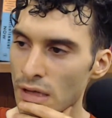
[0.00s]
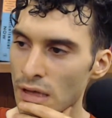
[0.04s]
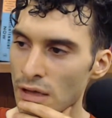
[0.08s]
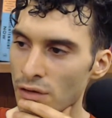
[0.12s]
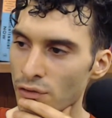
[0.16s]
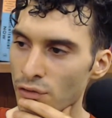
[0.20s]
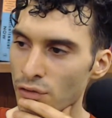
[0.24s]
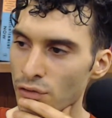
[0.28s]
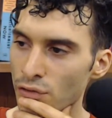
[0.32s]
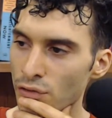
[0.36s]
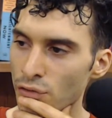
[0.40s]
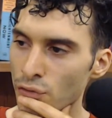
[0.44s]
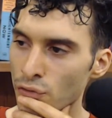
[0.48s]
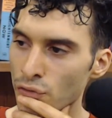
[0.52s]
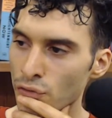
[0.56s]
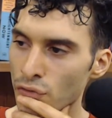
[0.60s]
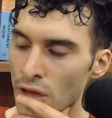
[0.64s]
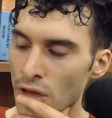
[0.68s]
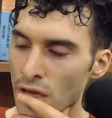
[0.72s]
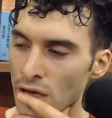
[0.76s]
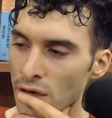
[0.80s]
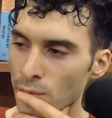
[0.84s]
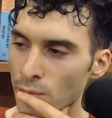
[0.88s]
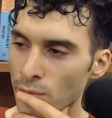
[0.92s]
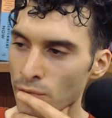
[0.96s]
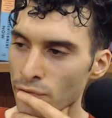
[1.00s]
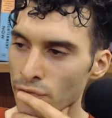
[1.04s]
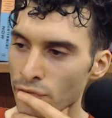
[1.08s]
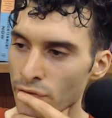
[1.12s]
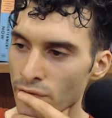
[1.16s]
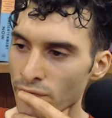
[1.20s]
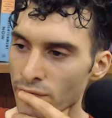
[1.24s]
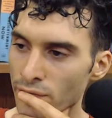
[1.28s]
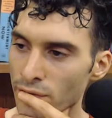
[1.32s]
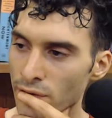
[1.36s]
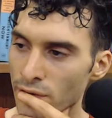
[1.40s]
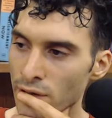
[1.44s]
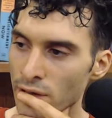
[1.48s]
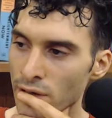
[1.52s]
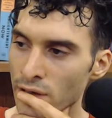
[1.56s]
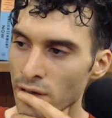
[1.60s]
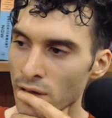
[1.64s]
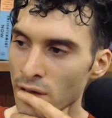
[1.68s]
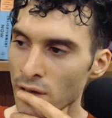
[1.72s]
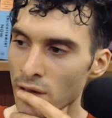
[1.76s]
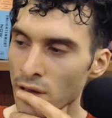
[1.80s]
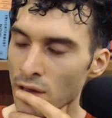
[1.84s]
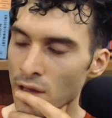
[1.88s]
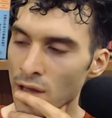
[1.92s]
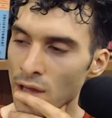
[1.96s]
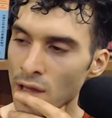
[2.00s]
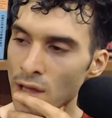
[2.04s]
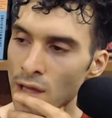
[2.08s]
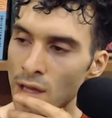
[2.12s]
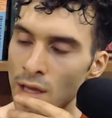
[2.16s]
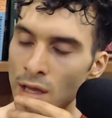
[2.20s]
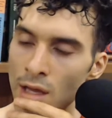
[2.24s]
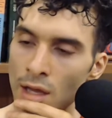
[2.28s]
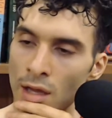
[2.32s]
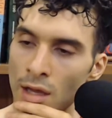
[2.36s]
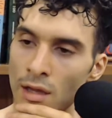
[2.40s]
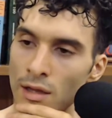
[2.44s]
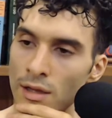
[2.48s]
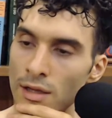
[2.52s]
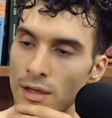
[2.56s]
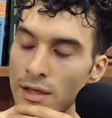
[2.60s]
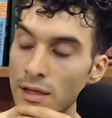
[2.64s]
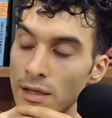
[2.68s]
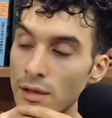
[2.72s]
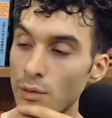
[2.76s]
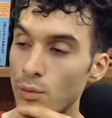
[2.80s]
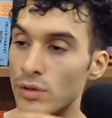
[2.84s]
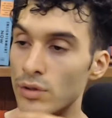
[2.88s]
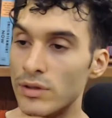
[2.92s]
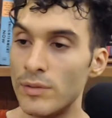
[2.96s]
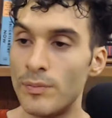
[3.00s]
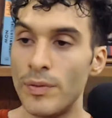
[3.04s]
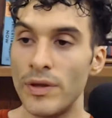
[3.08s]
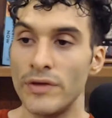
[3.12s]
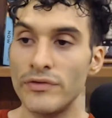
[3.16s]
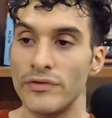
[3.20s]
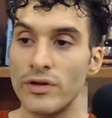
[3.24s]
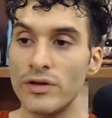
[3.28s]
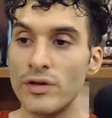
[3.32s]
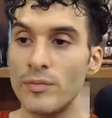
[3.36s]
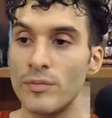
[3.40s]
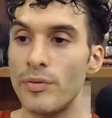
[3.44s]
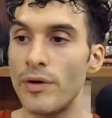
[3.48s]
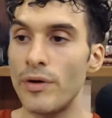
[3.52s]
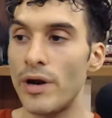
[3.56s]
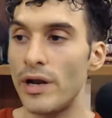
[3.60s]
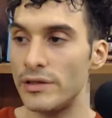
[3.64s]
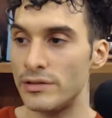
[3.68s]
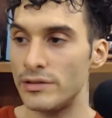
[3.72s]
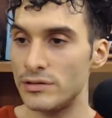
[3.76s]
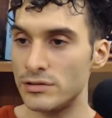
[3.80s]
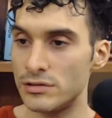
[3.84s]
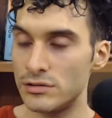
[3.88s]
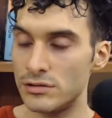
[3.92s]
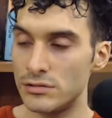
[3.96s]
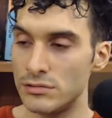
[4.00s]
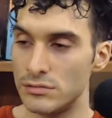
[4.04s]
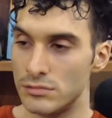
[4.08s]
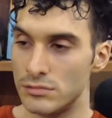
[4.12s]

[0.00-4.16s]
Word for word: and reduce animal suffering? Uh, well, depends on the price.